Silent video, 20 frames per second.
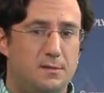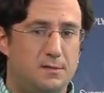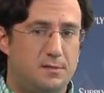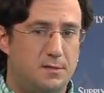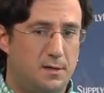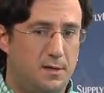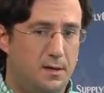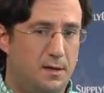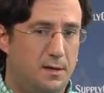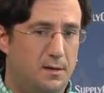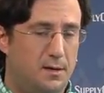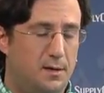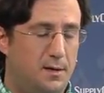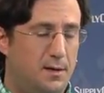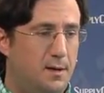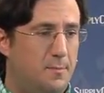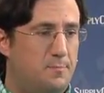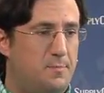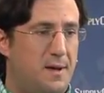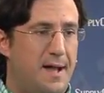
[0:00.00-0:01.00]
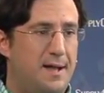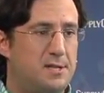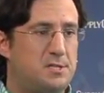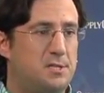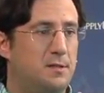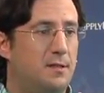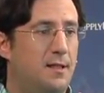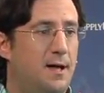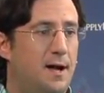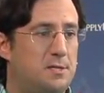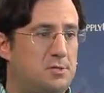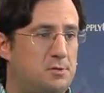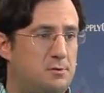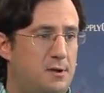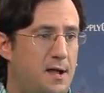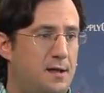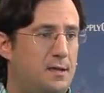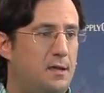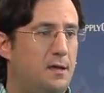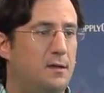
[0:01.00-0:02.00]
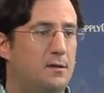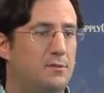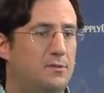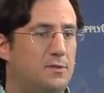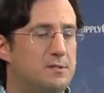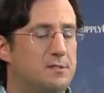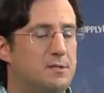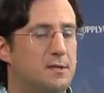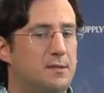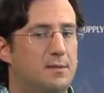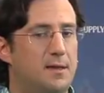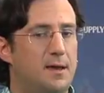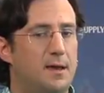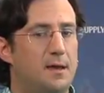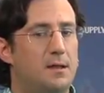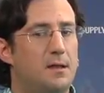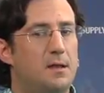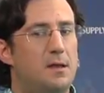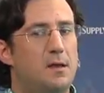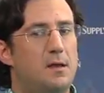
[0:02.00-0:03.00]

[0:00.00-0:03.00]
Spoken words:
to batch and lot tracking and things like that.